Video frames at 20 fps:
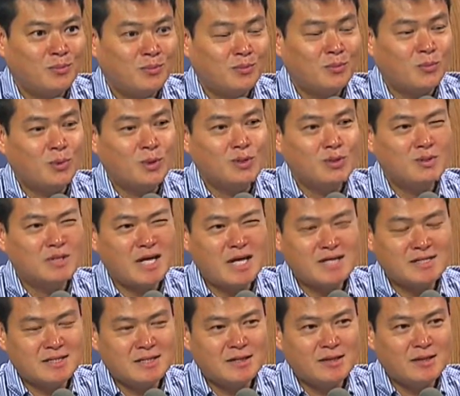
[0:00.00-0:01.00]
We do
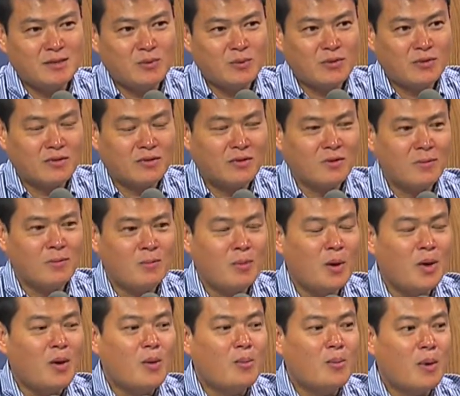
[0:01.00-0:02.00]
testing with
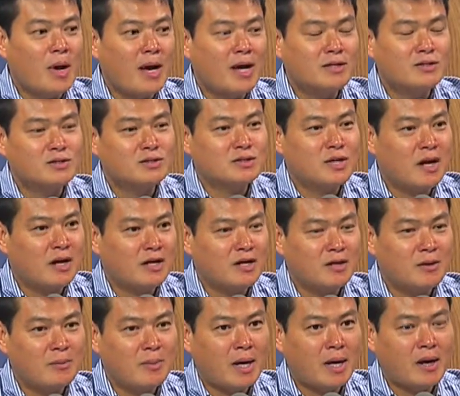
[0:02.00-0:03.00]
them by just
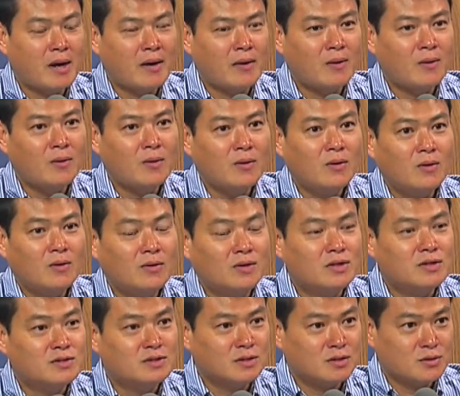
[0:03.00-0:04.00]
talking about
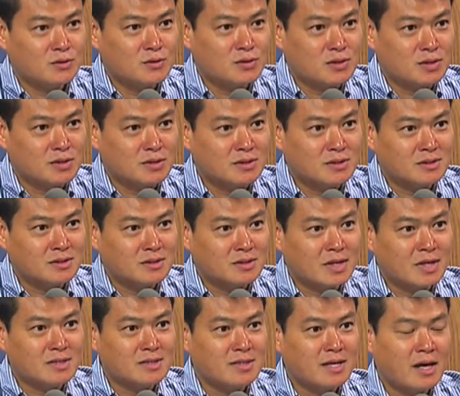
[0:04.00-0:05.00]
these solutions
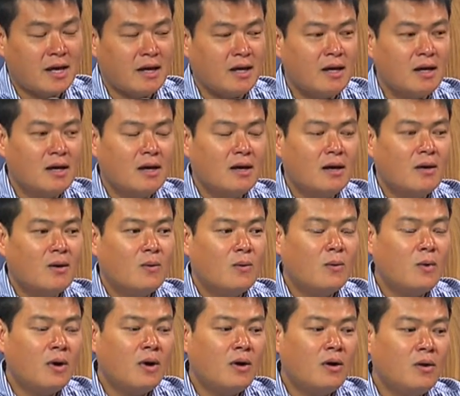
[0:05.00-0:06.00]
and say,
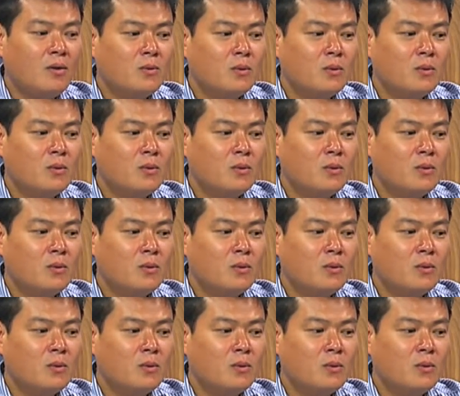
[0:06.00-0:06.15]
well,